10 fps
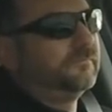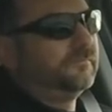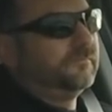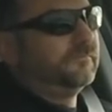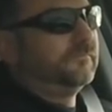
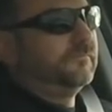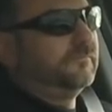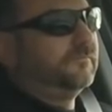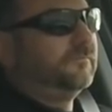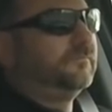
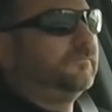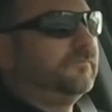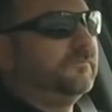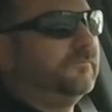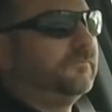
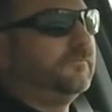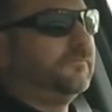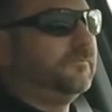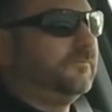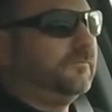
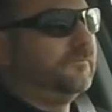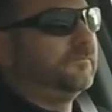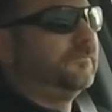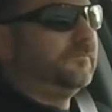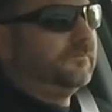
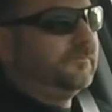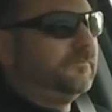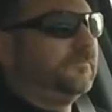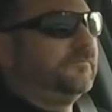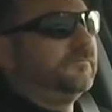
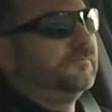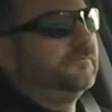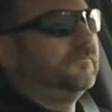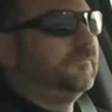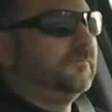
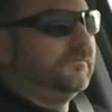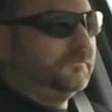No words are spoken by the person on screen.